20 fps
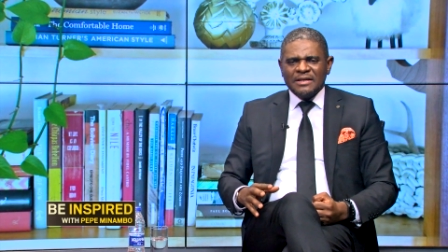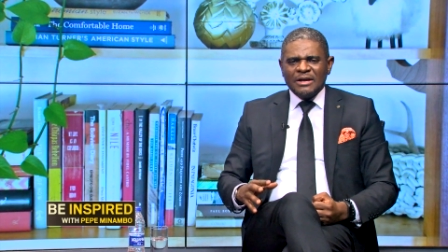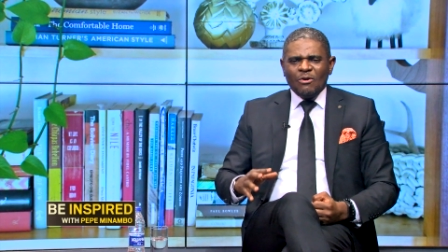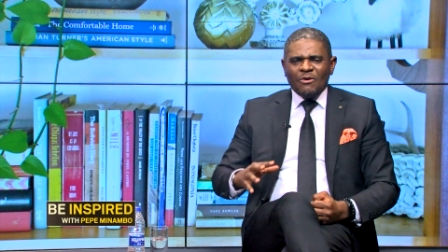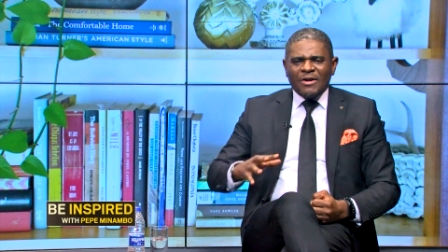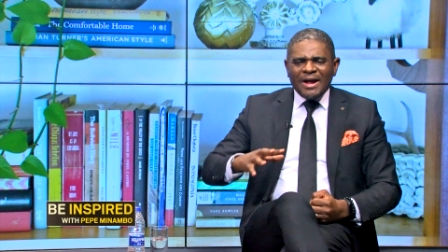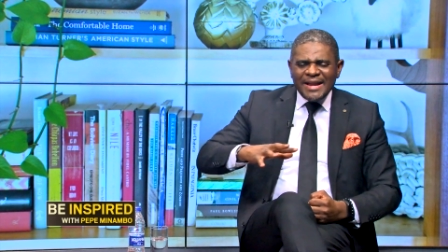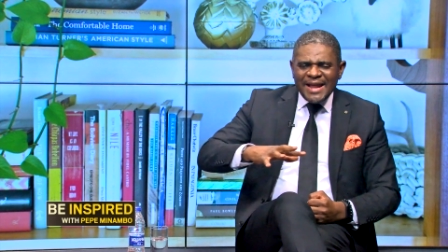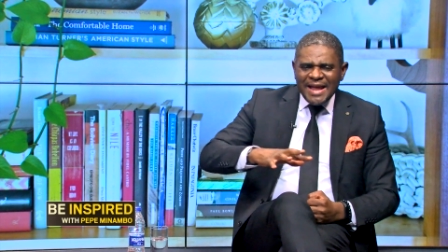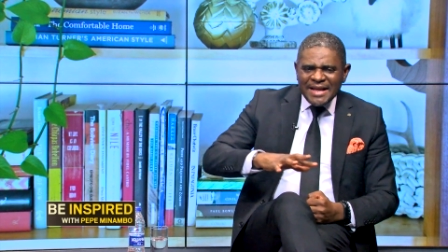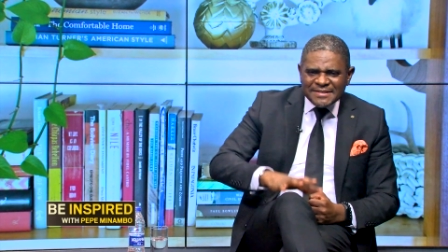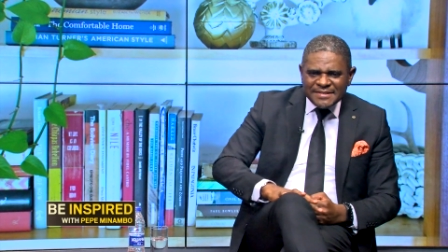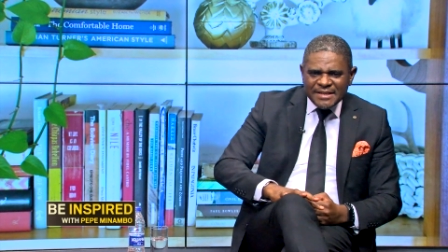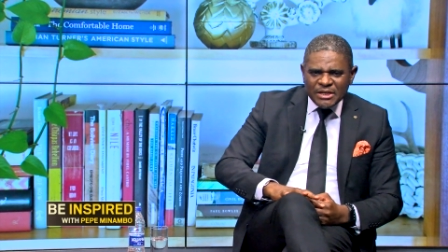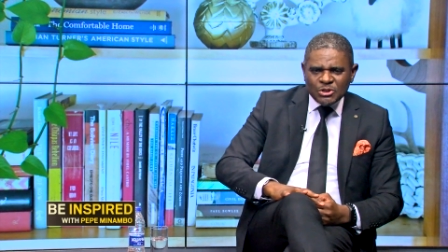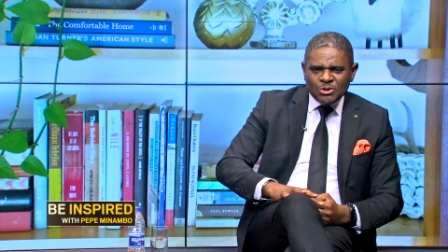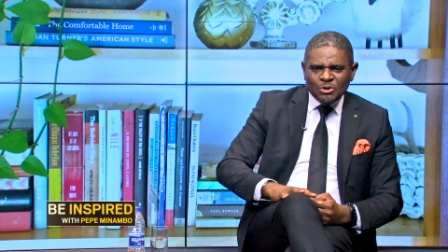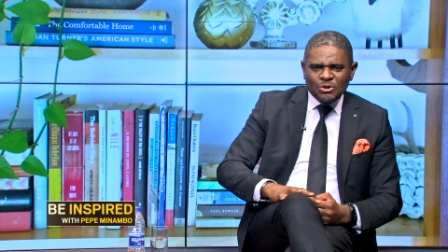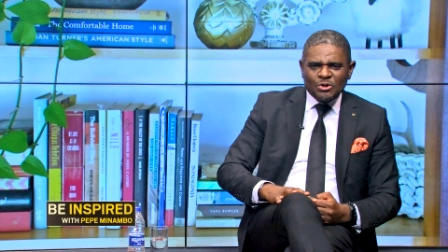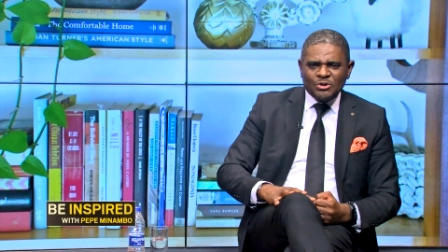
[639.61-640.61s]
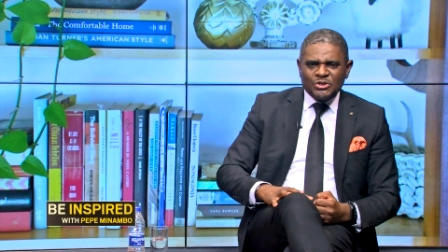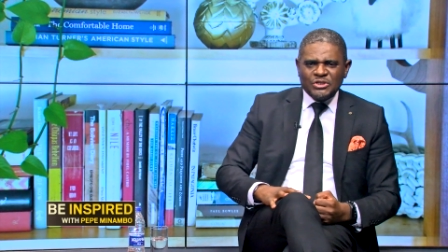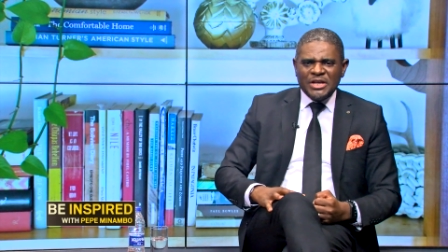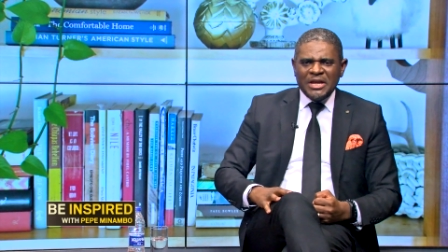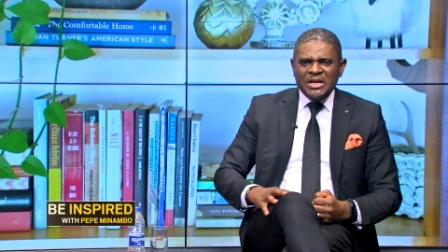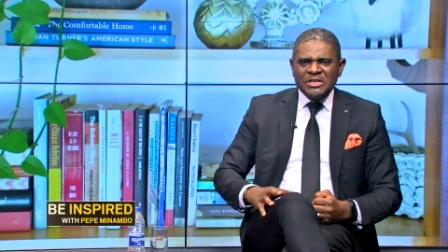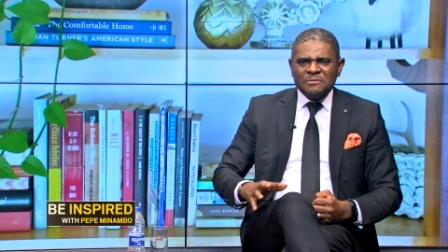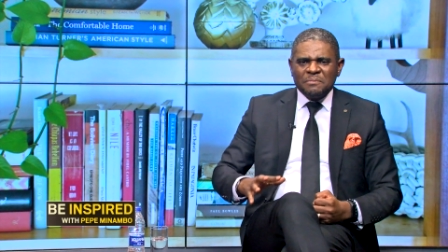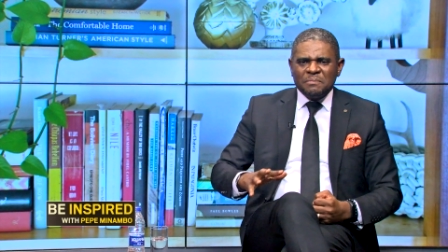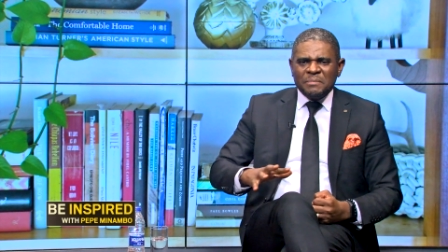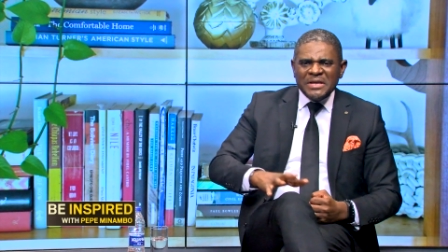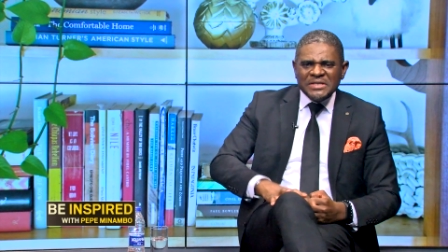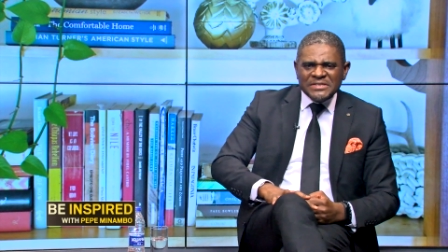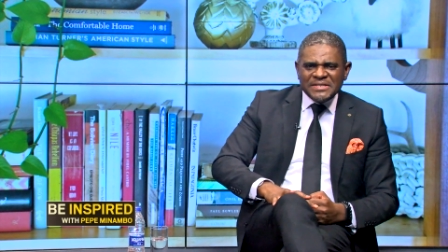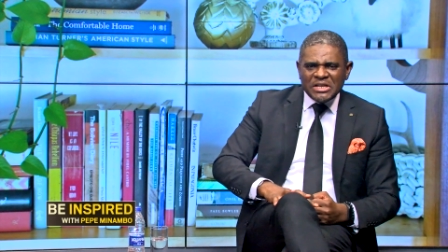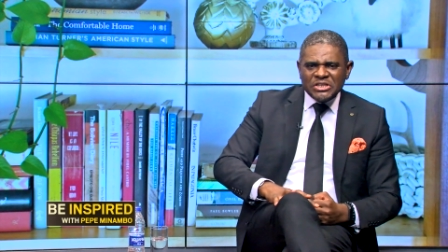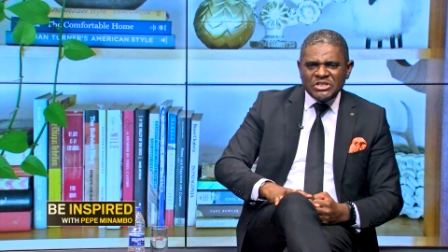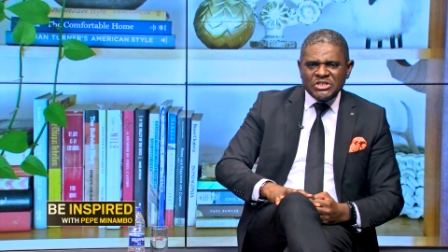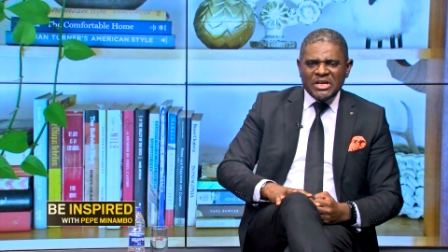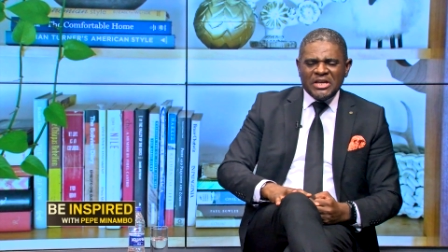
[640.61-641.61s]
organizational change,
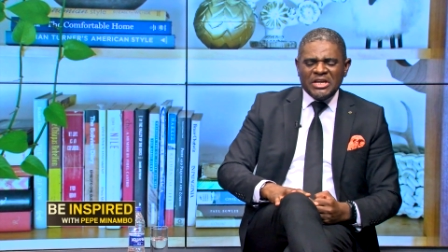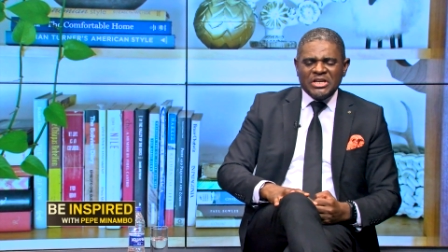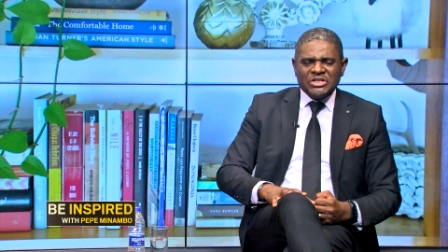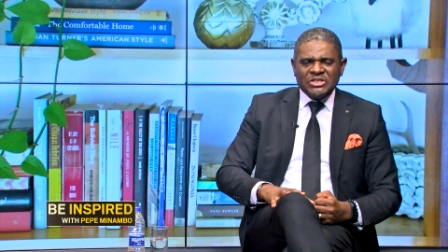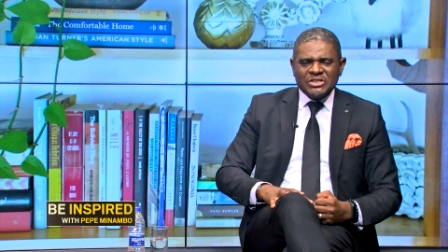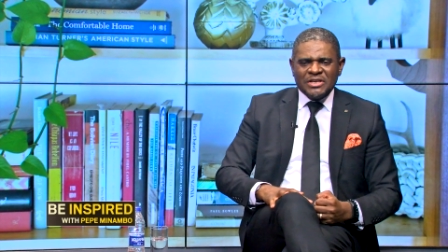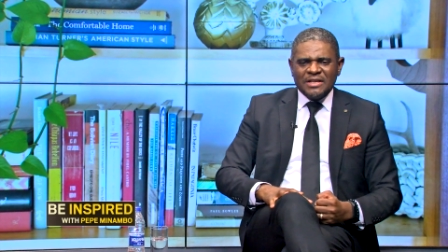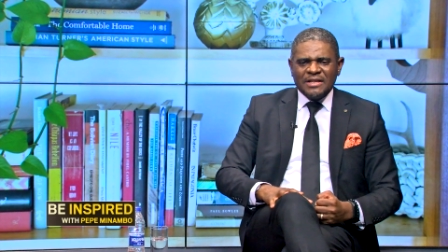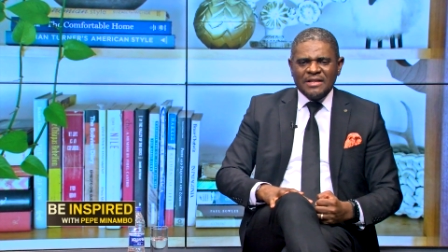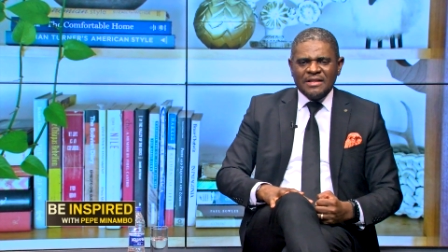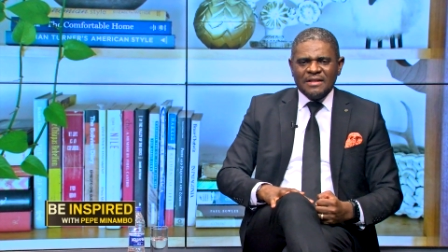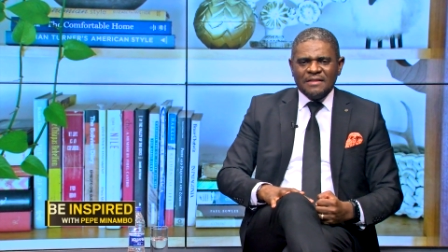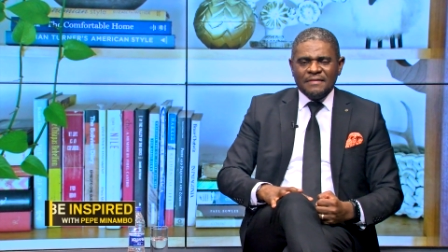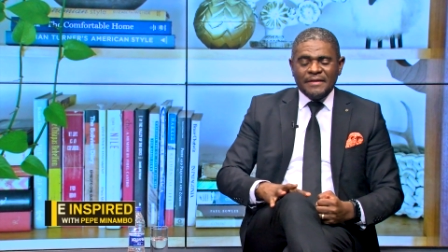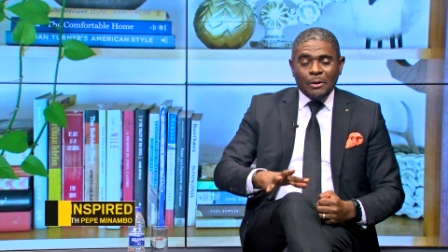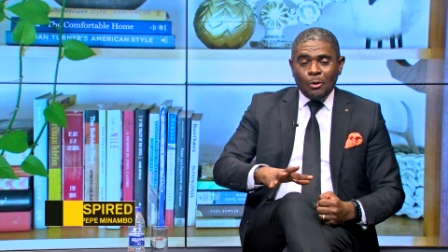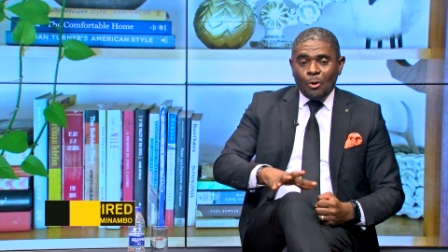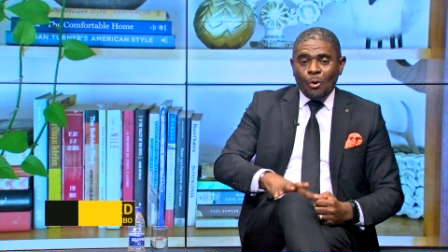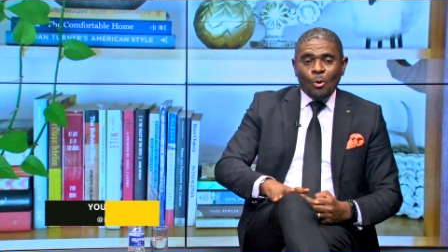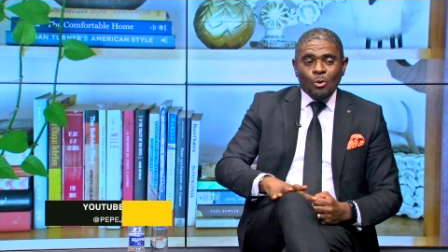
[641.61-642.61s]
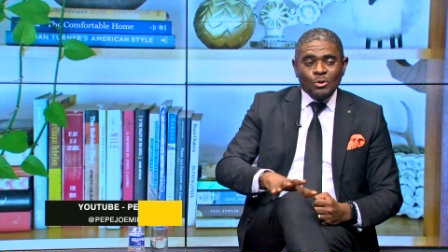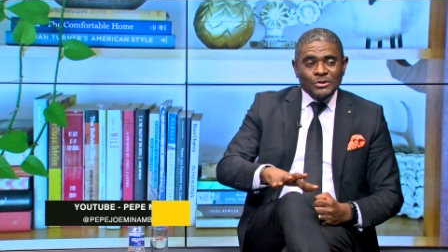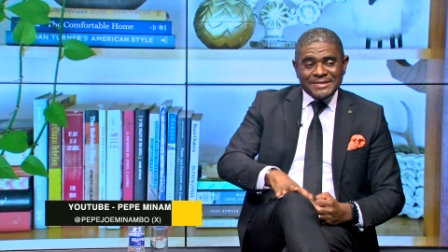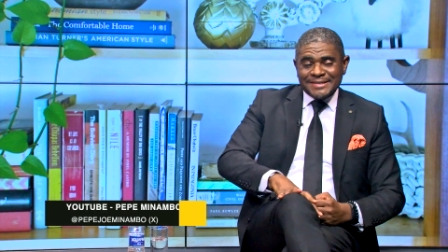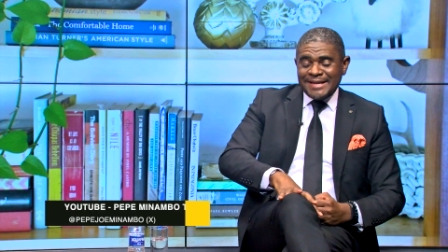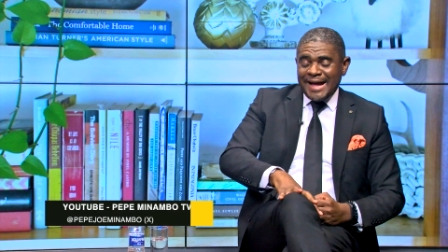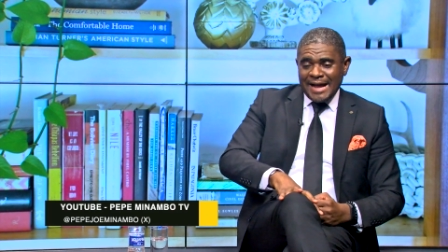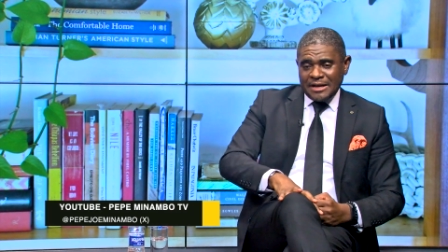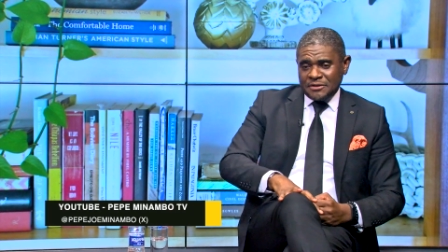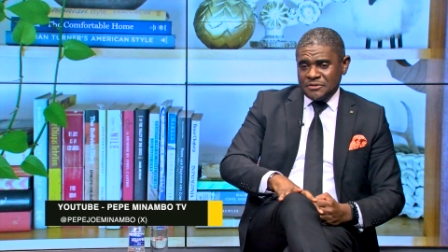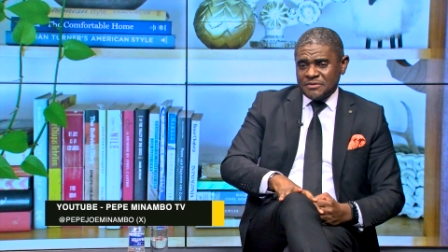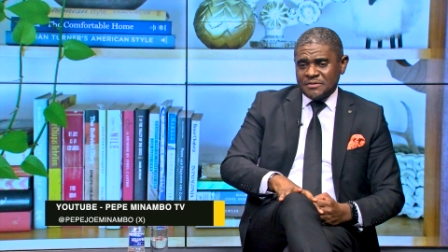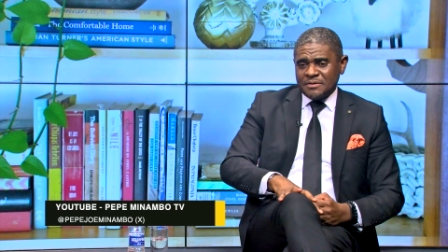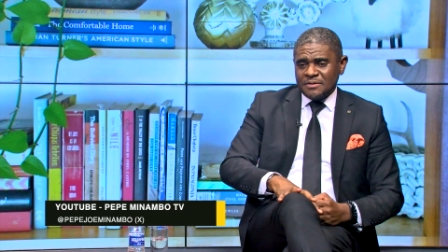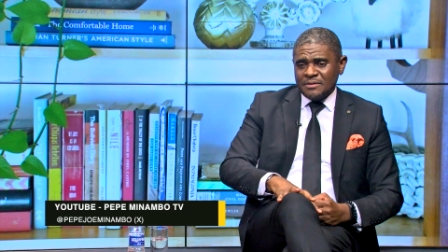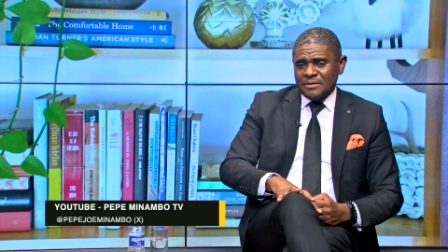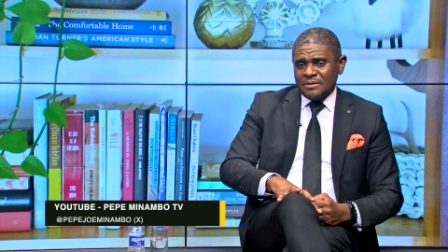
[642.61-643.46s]
business change, they all start